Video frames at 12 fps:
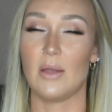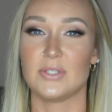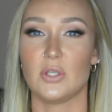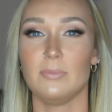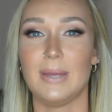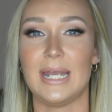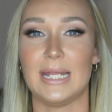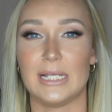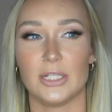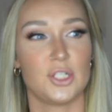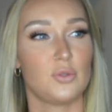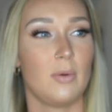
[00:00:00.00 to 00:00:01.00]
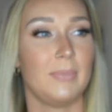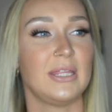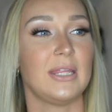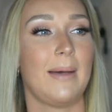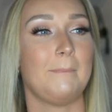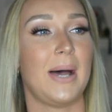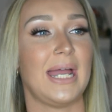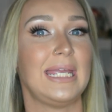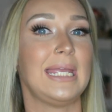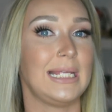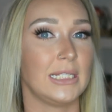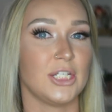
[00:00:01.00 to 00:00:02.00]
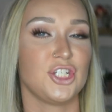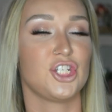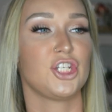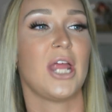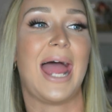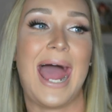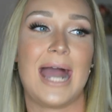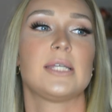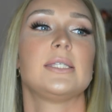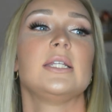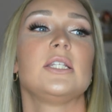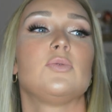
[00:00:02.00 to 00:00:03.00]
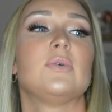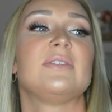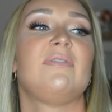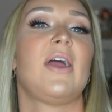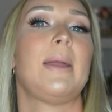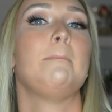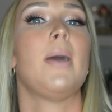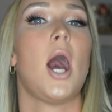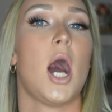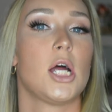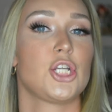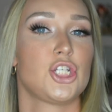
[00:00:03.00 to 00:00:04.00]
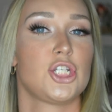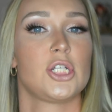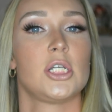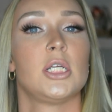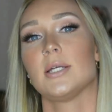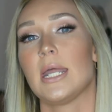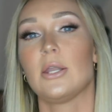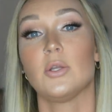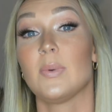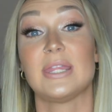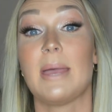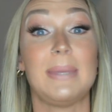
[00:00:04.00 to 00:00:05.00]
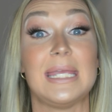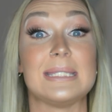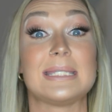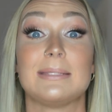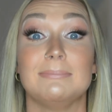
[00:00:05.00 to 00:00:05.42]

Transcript: I was told by an English woman that my English accent was very posh. I don't know what that means.